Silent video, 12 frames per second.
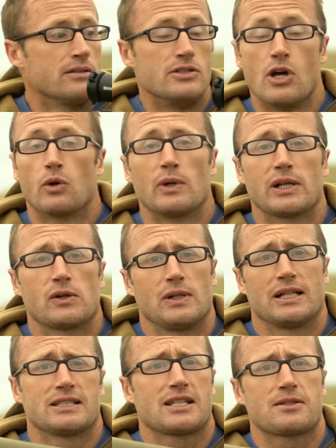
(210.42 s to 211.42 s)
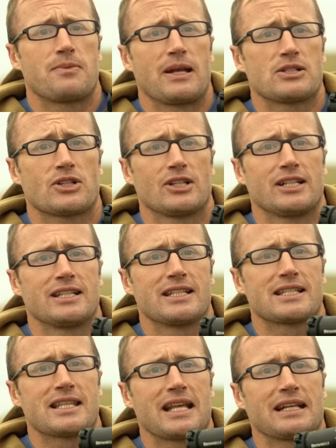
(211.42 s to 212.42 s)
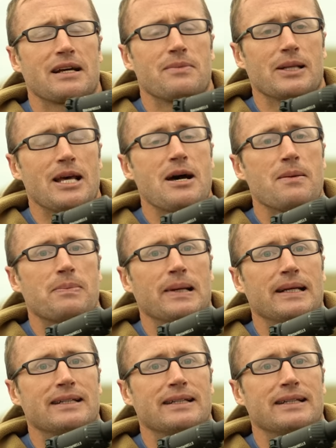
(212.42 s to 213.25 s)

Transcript: no recoil anticipation in this thing coming up,